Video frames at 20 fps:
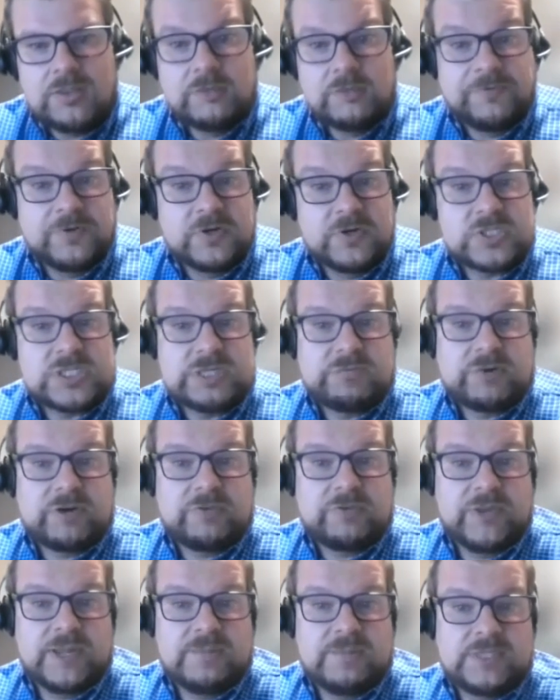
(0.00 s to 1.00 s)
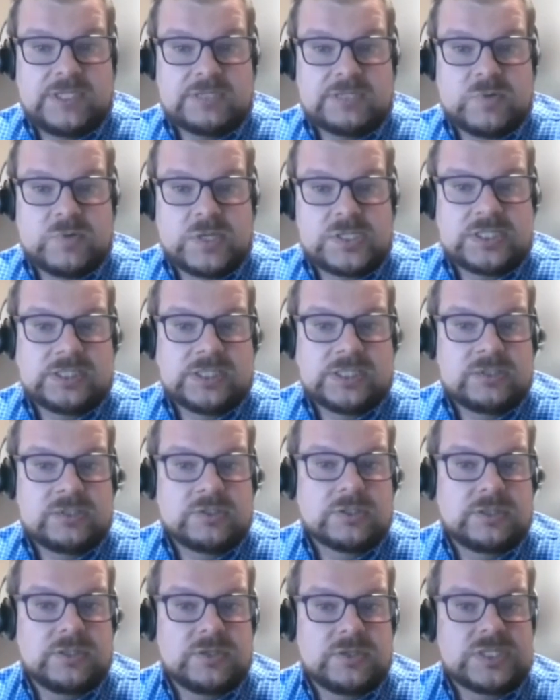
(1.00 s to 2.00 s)
The first of our families recently
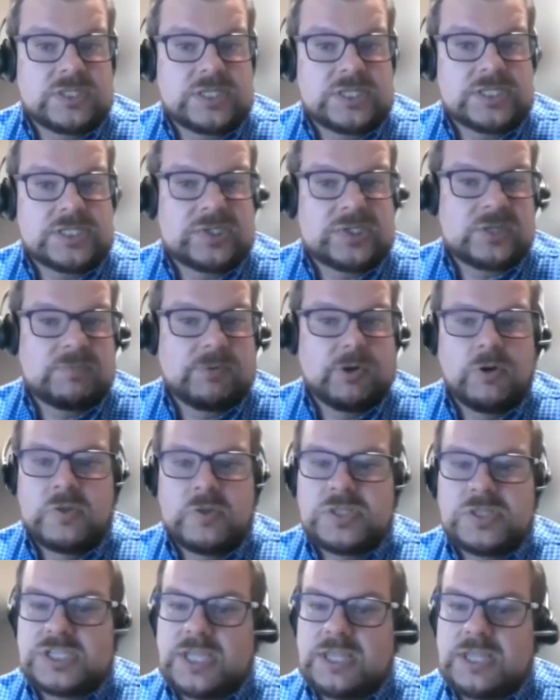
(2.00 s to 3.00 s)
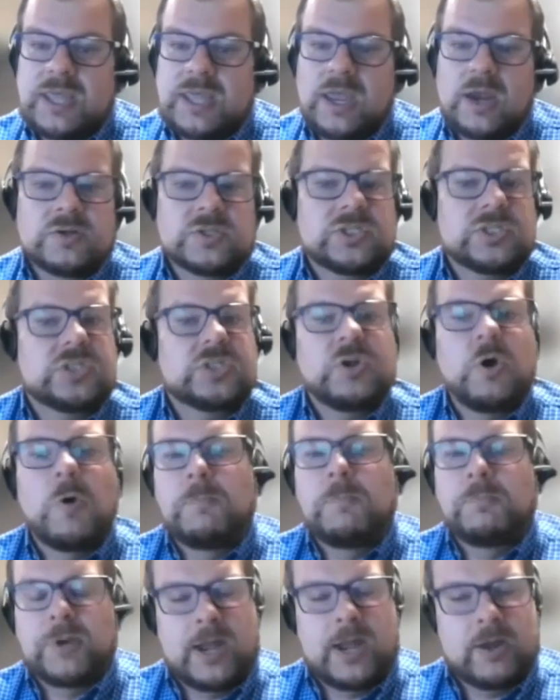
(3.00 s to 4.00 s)
took their citizenship oaths, and they are so
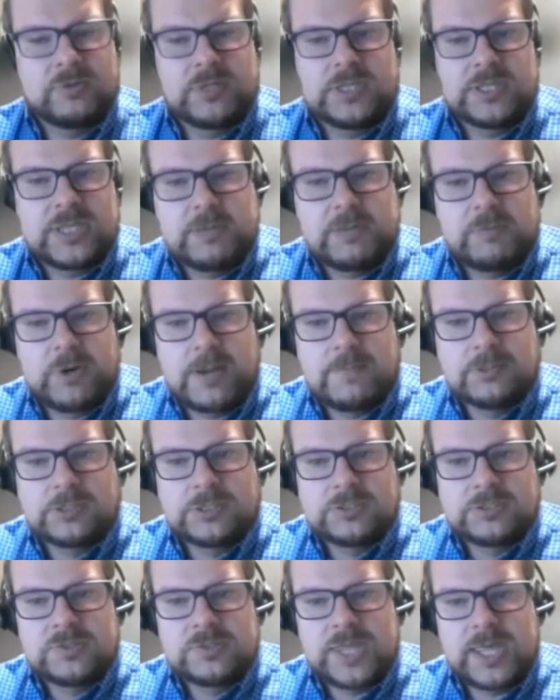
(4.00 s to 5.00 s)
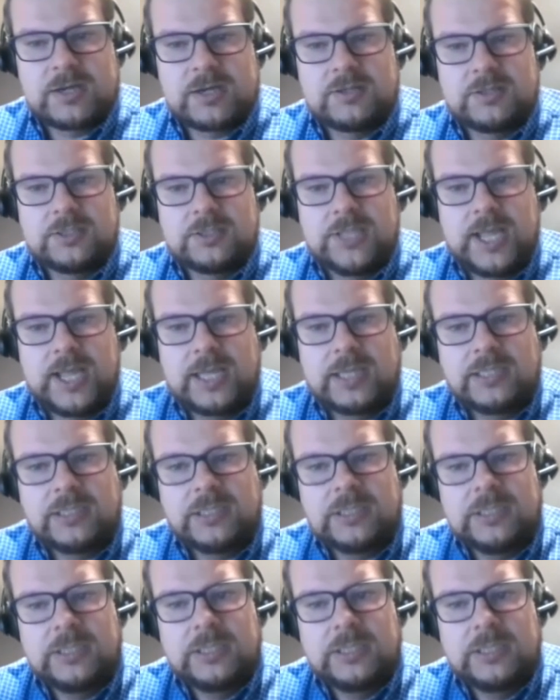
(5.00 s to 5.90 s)
proud that they were able to do that online.